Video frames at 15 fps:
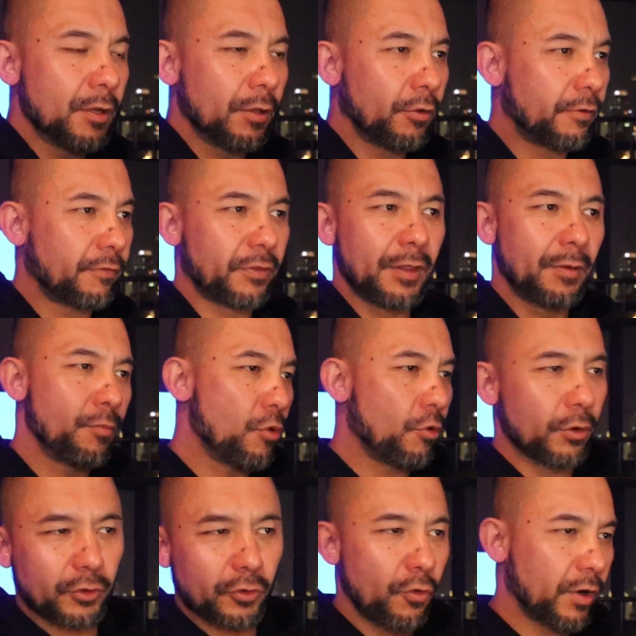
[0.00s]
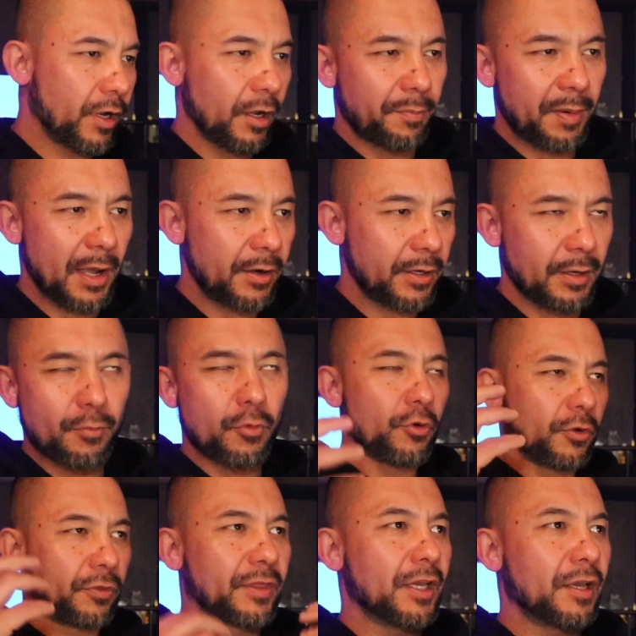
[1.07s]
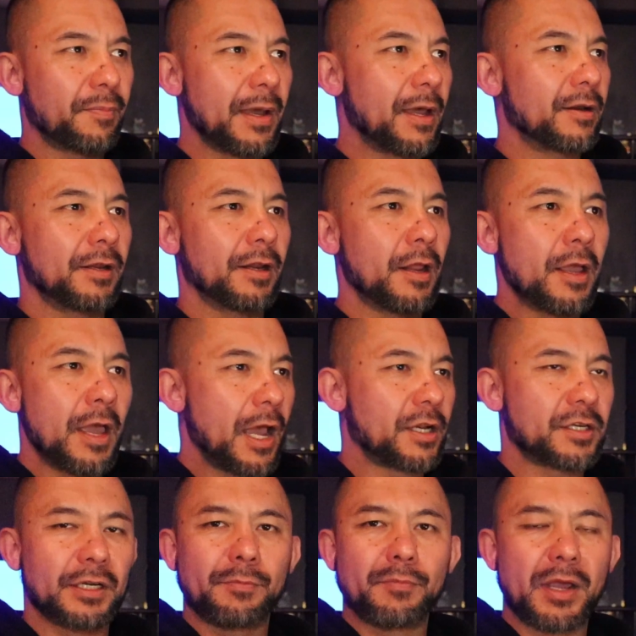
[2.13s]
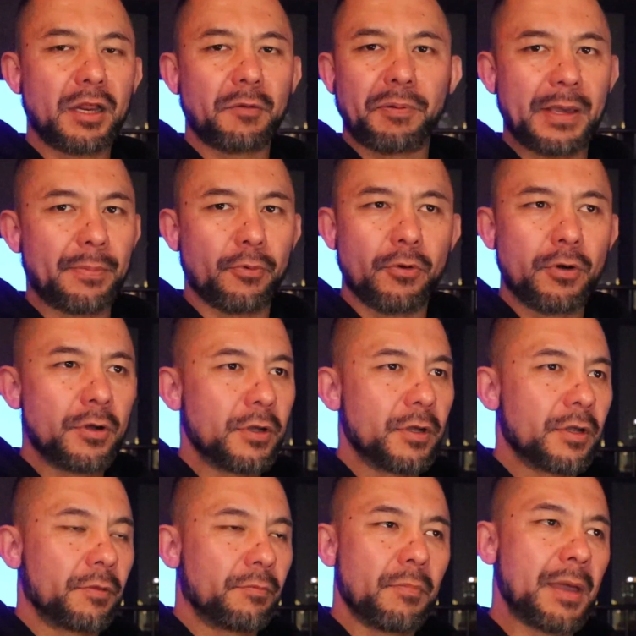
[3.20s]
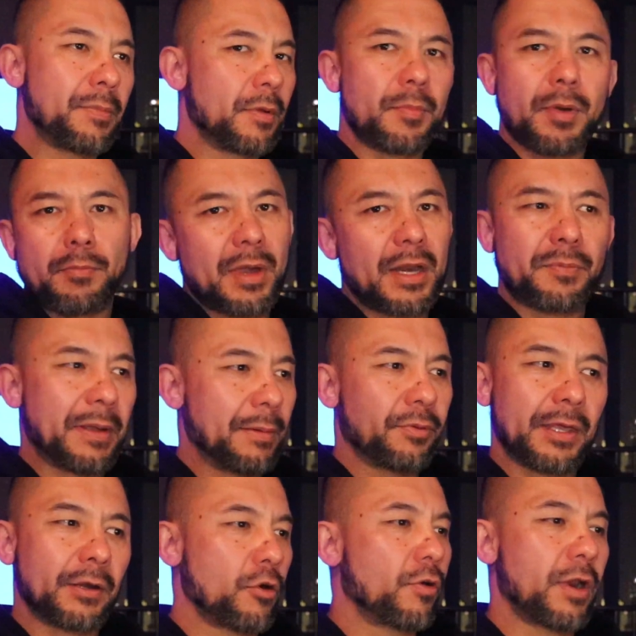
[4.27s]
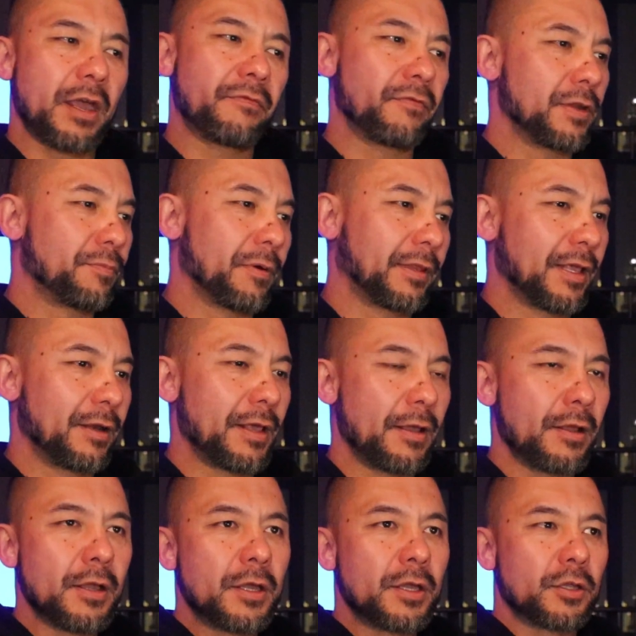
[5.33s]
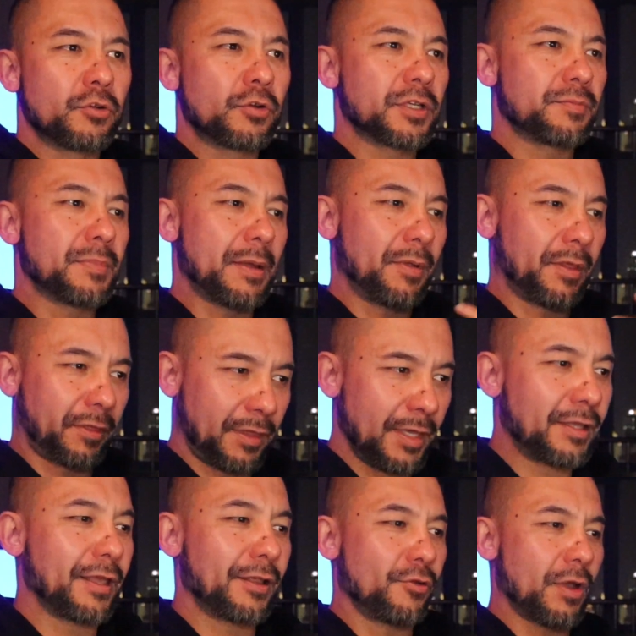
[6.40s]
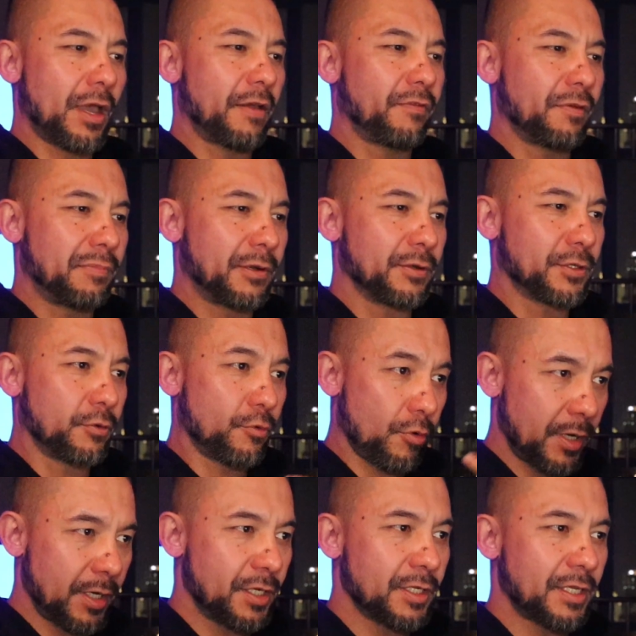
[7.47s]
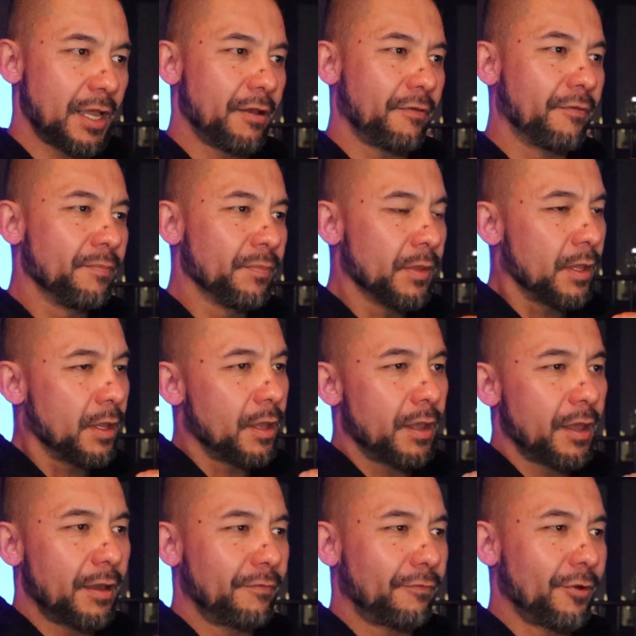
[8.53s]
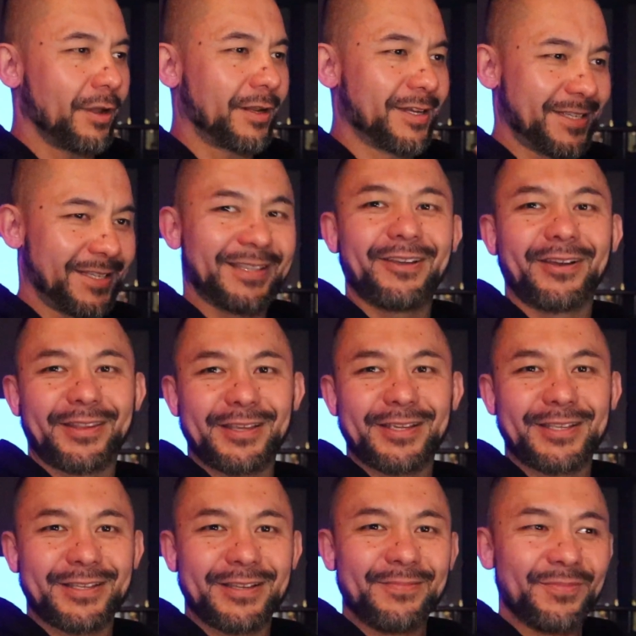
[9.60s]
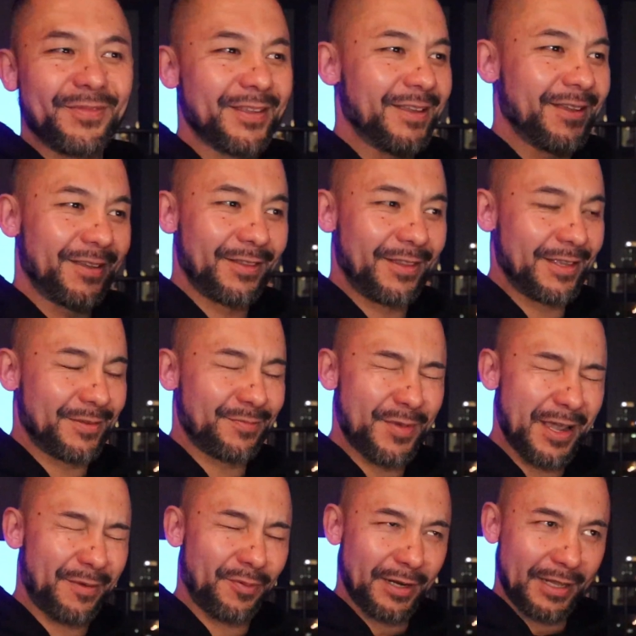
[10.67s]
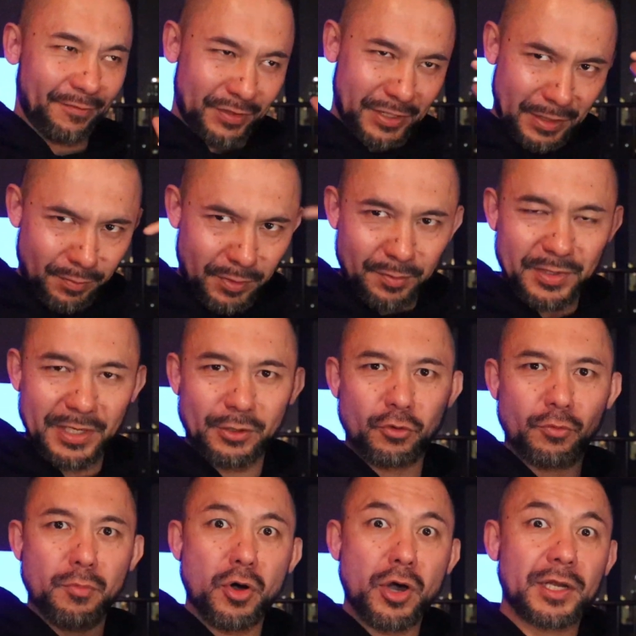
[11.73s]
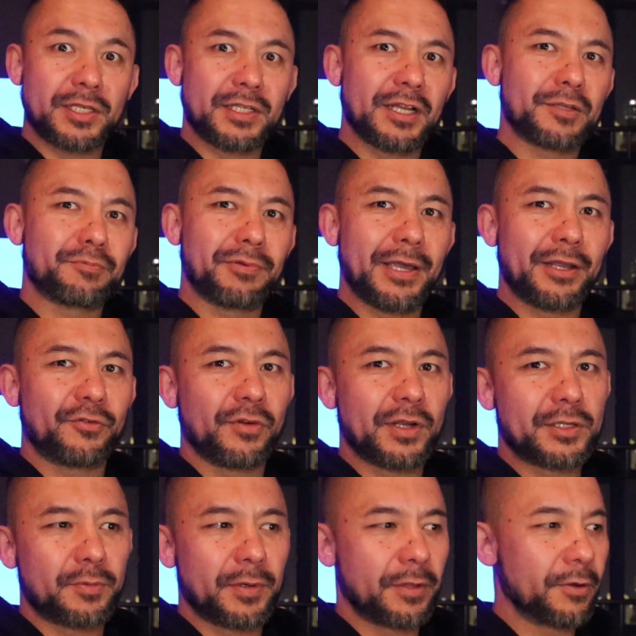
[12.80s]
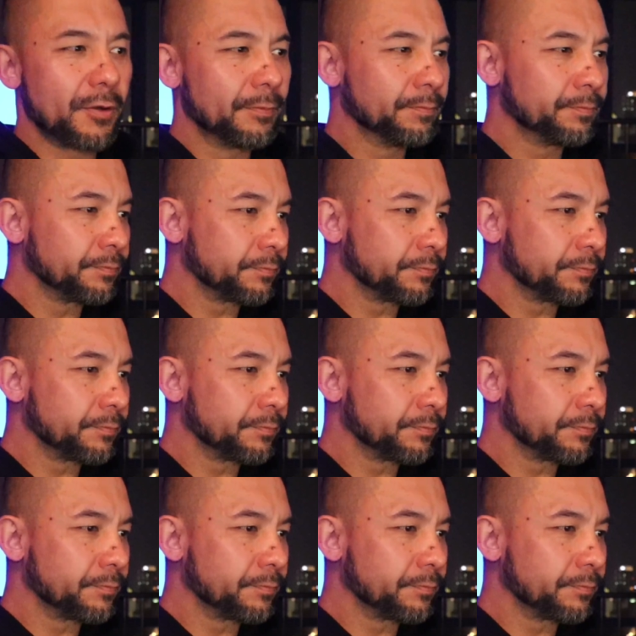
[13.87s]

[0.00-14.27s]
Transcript: A lot of the more you're talking about it, the more you think about it, and actually many people they don't have it, but then you just maybe think that you have it because you already just have like these make-believe symptoms, and your mind starts playing tricks with you.